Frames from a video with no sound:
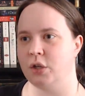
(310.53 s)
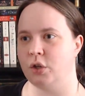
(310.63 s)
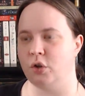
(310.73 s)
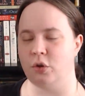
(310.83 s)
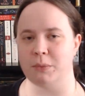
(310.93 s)

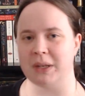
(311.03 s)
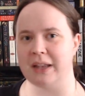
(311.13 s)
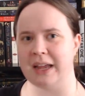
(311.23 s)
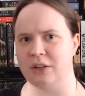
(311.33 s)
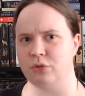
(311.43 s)
human
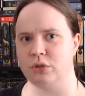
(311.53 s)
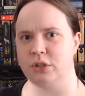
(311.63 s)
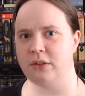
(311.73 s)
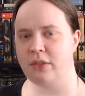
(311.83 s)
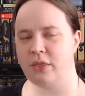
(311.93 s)

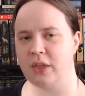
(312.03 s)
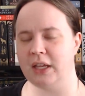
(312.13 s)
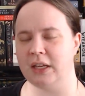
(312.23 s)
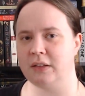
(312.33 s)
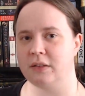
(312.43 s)
android
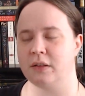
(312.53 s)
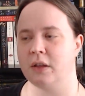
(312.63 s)
thingies,